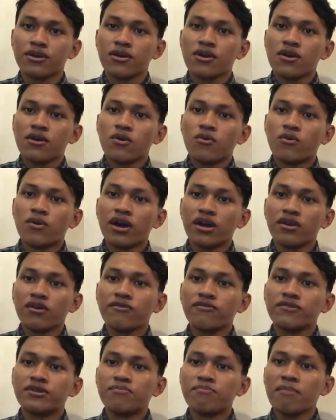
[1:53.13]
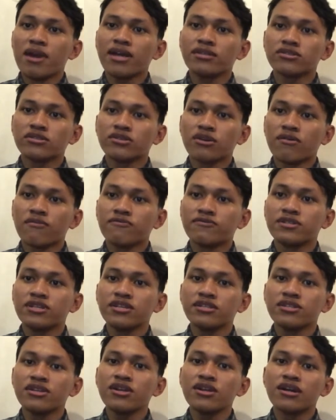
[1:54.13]
One of the methods of
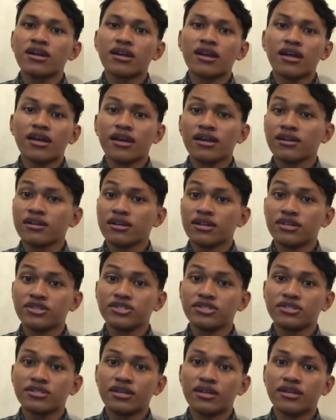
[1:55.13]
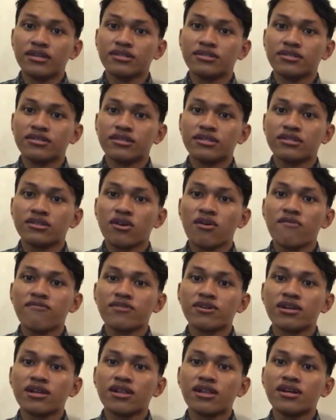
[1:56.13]
teaching English is
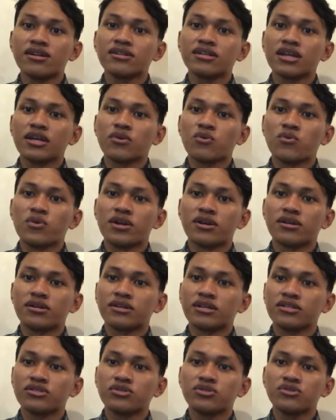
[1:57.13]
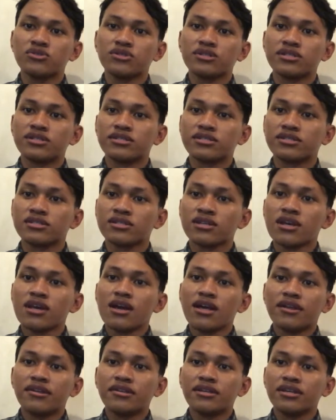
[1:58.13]
discovery learning, where the students
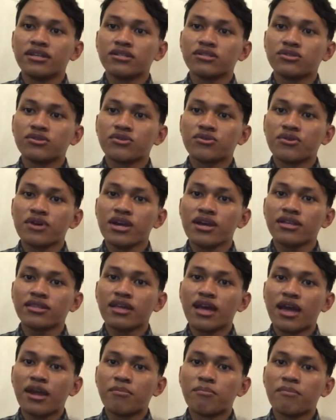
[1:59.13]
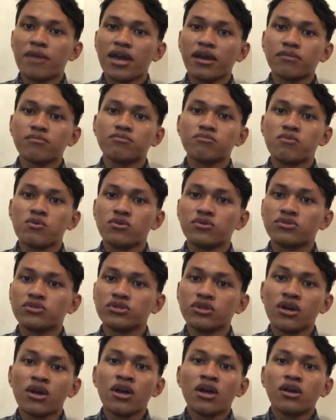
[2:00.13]
need to create and make both
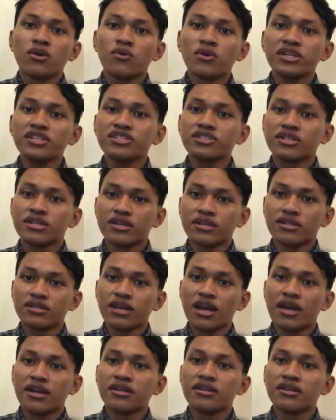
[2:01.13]
questions and the